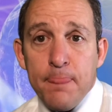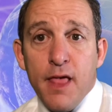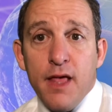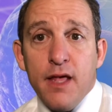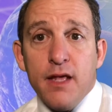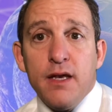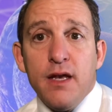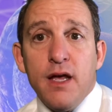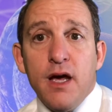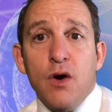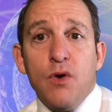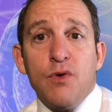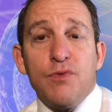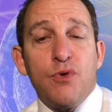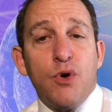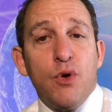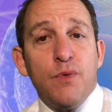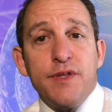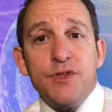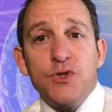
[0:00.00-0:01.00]
Now, for
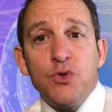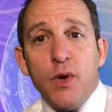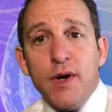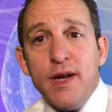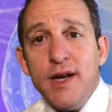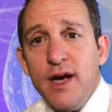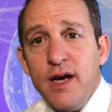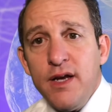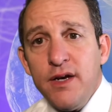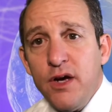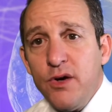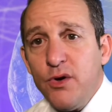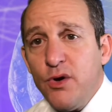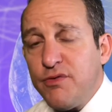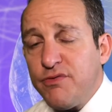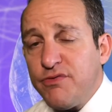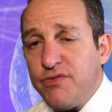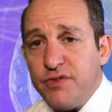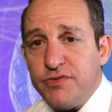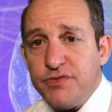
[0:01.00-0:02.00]
only
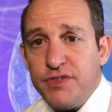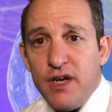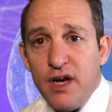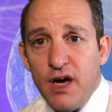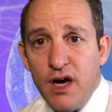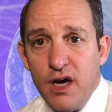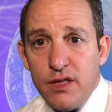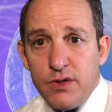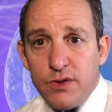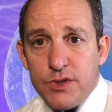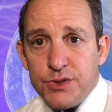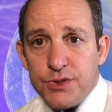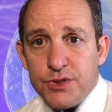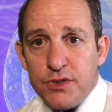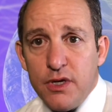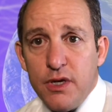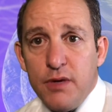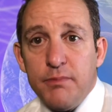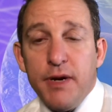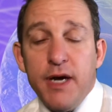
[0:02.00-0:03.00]
$2,950,
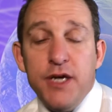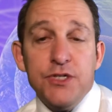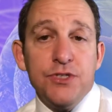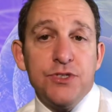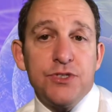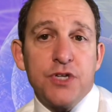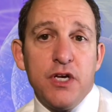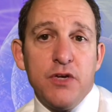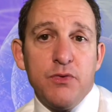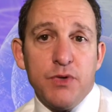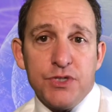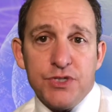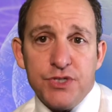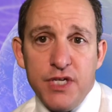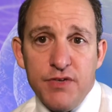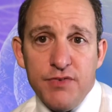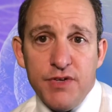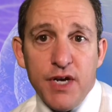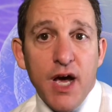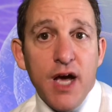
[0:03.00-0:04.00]
patients can receive
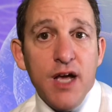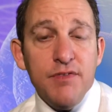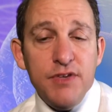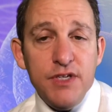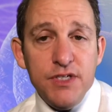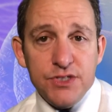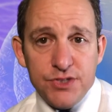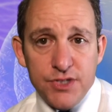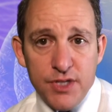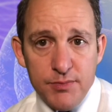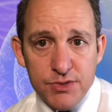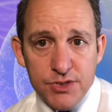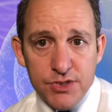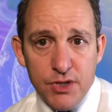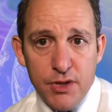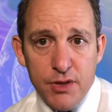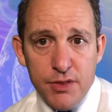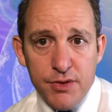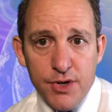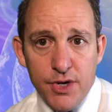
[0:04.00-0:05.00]
an IV stem cell
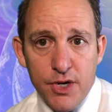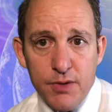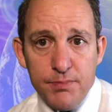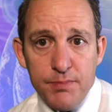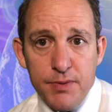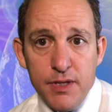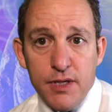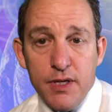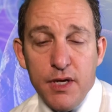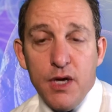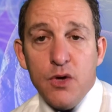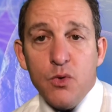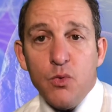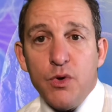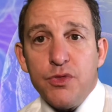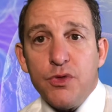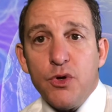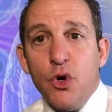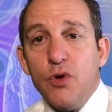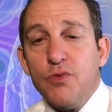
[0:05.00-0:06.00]
therapy
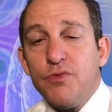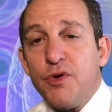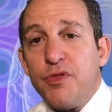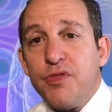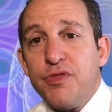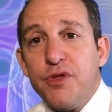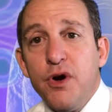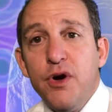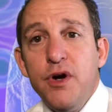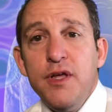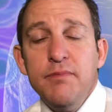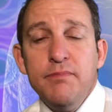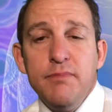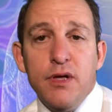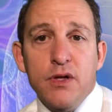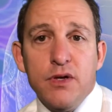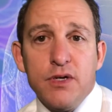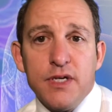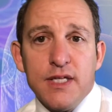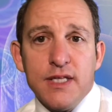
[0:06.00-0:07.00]
with over 30
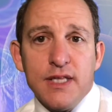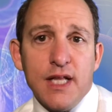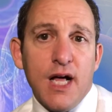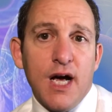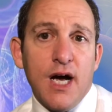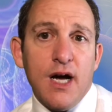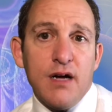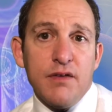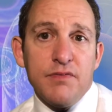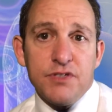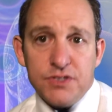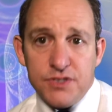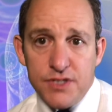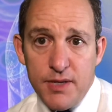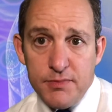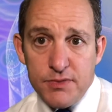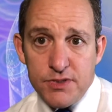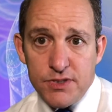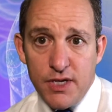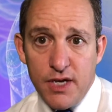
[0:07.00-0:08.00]
million live stem
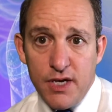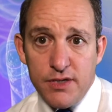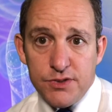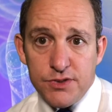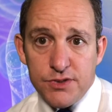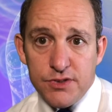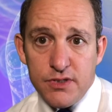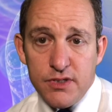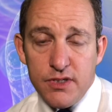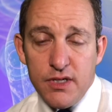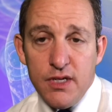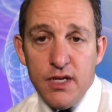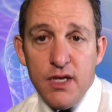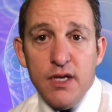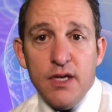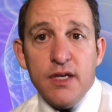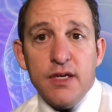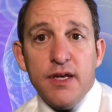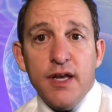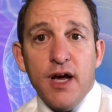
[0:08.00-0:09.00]
cells.
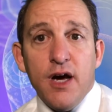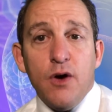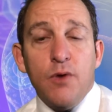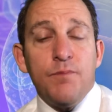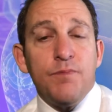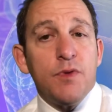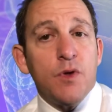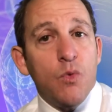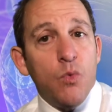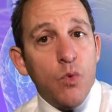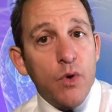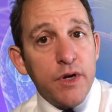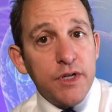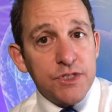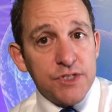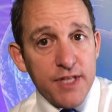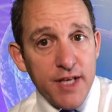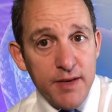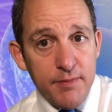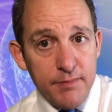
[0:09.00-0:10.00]
Now, what does
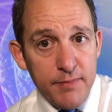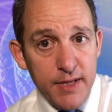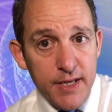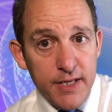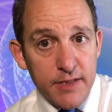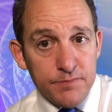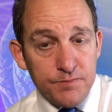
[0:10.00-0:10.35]
that mean?